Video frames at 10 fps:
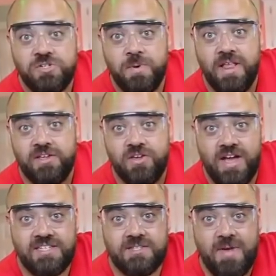Wish me luck, you
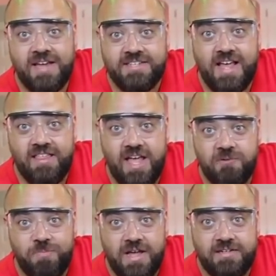guys. Smash that
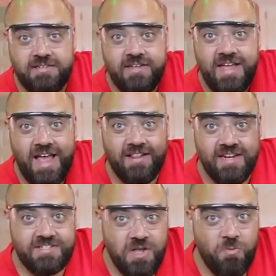like button and
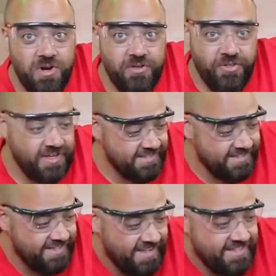let us know what do you think is
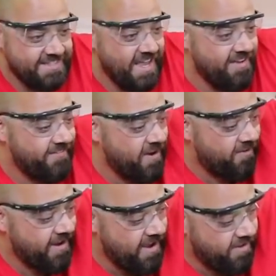inside the safe. Here
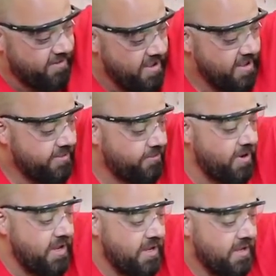we go. Here we go. In
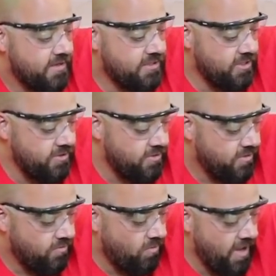three, two,
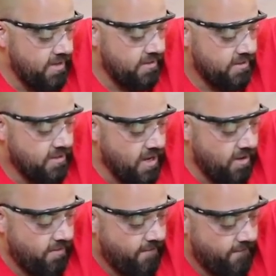one, go.